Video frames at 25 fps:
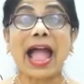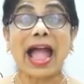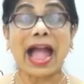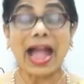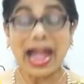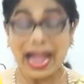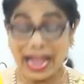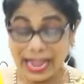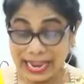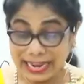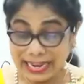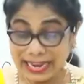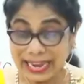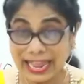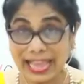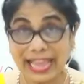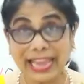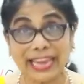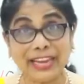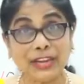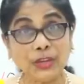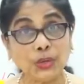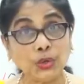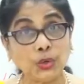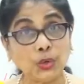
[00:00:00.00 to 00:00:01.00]
I
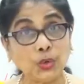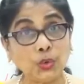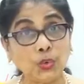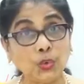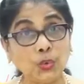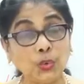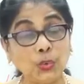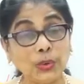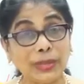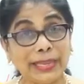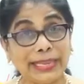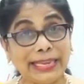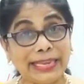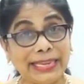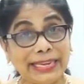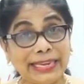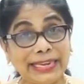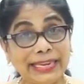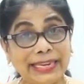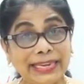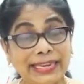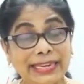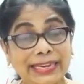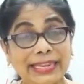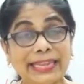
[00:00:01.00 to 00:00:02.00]
like to
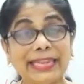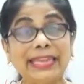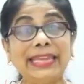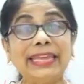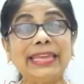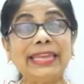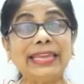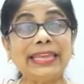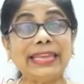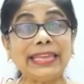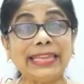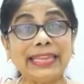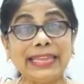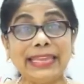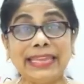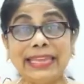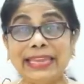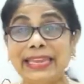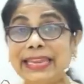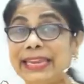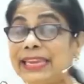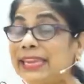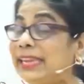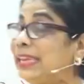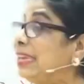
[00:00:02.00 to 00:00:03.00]
eat,
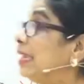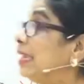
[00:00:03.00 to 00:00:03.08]
eat,